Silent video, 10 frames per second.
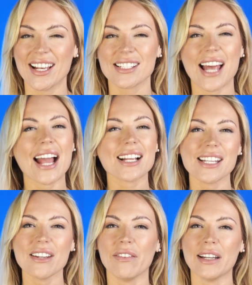So
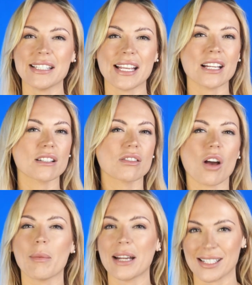Axie Infinity
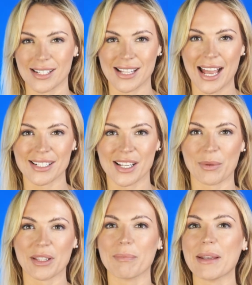dominates the sector
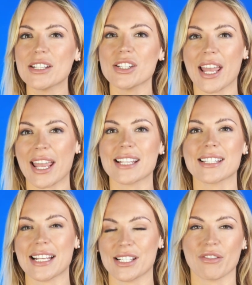with the BGA
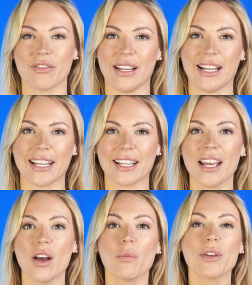data revealing,
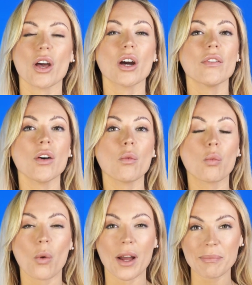with over
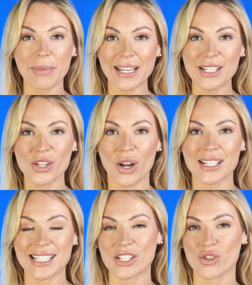$1
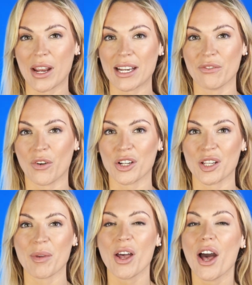billion in trading volume,